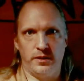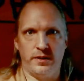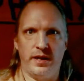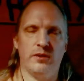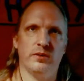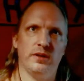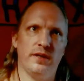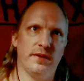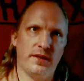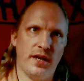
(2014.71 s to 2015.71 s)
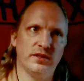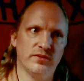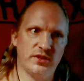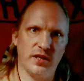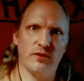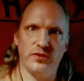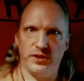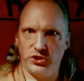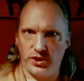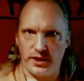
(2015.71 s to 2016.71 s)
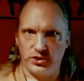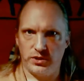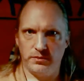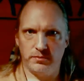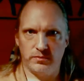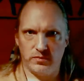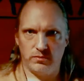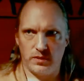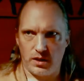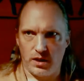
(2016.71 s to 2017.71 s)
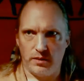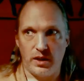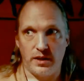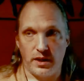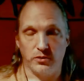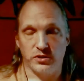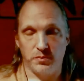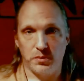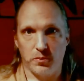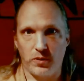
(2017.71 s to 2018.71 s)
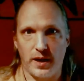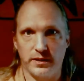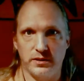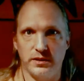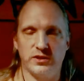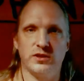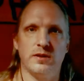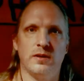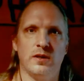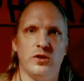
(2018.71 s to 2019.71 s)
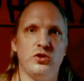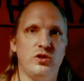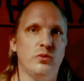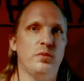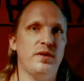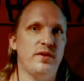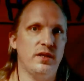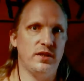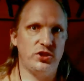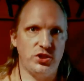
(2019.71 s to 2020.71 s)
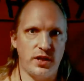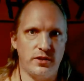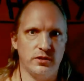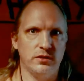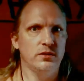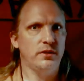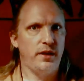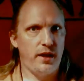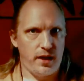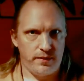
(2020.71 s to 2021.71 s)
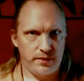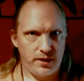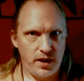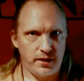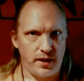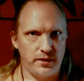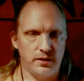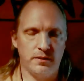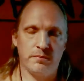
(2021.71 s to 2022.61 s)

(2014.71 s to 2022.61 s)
Now, in the case of self-initiation, and I know some people practice this, you would be the initiator and the candidate.